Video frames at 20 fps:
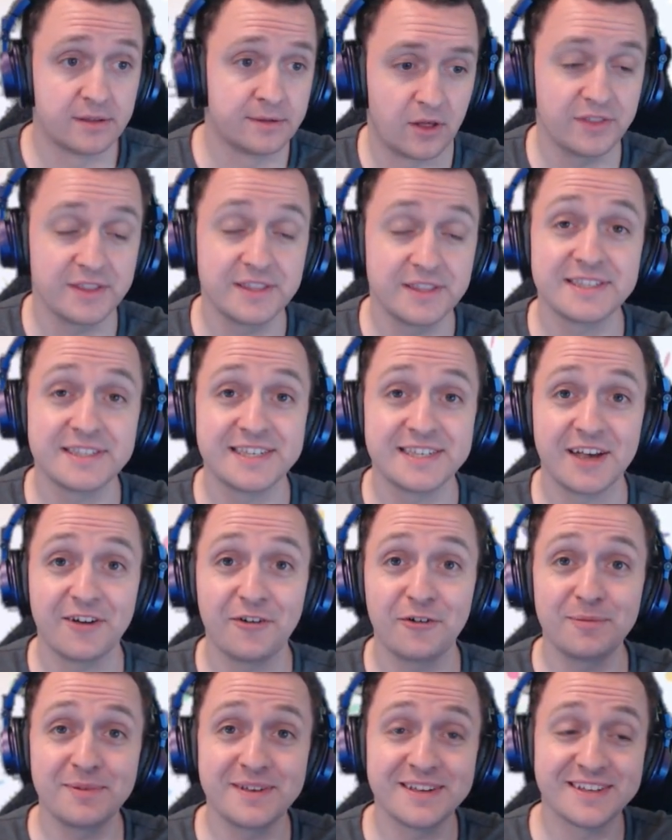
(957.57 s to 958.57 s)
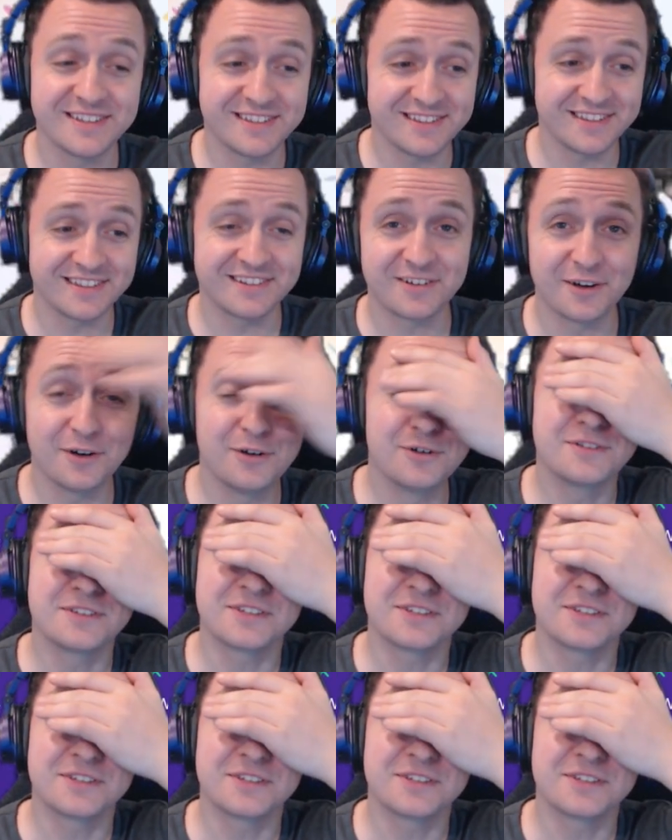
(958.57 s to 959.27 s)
Oh, it's Dalby, it's the goal